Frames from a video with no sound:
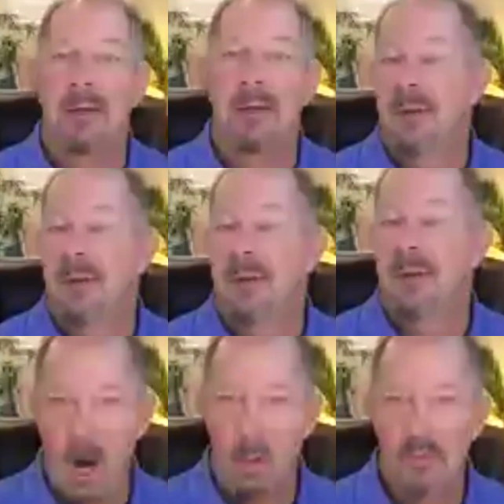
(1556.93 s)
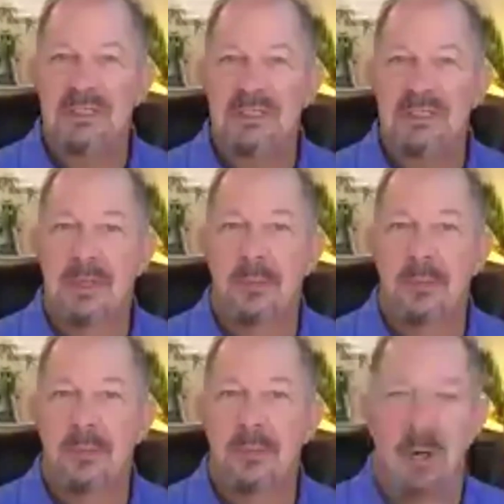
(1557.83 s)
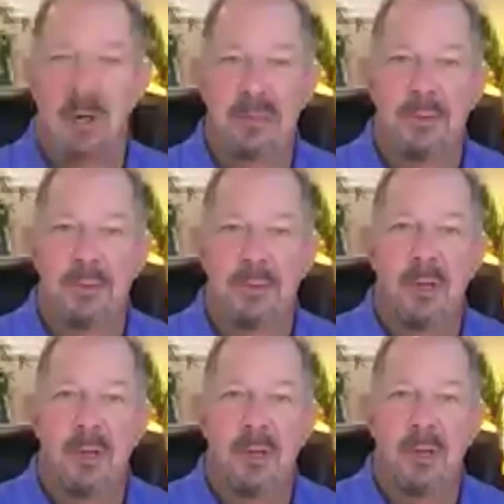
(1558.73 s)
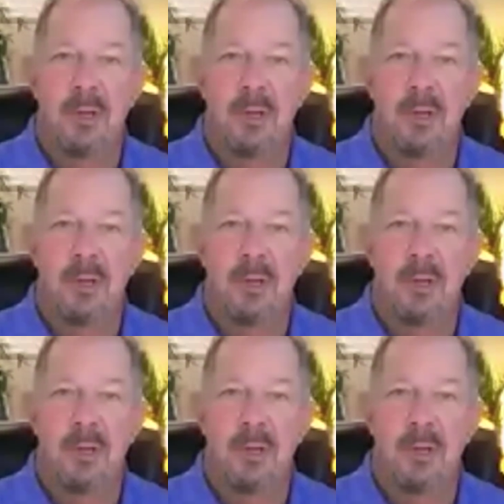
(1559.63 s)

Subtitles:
and in our world, we said we're going to have 100 people,